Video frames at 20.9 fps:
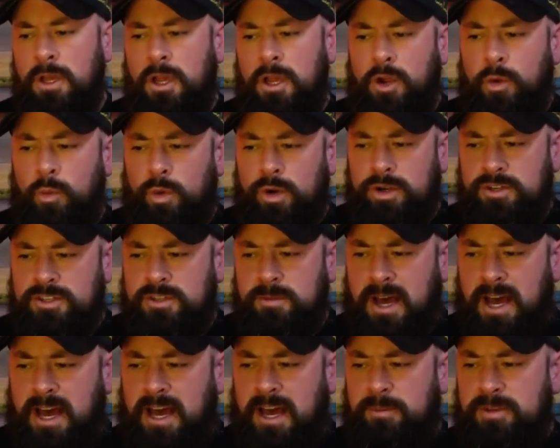What are some
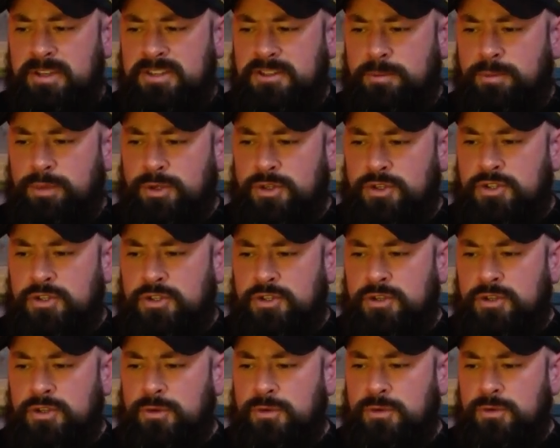hobbies and
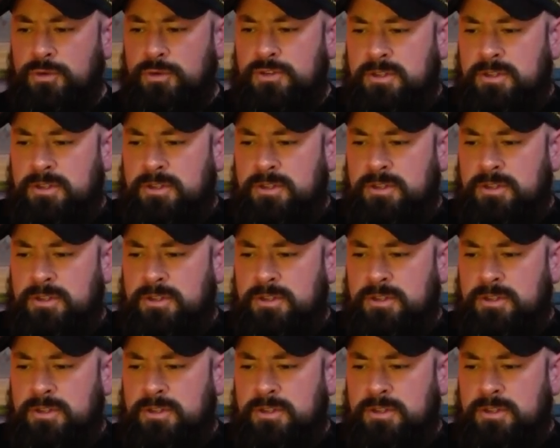pursuits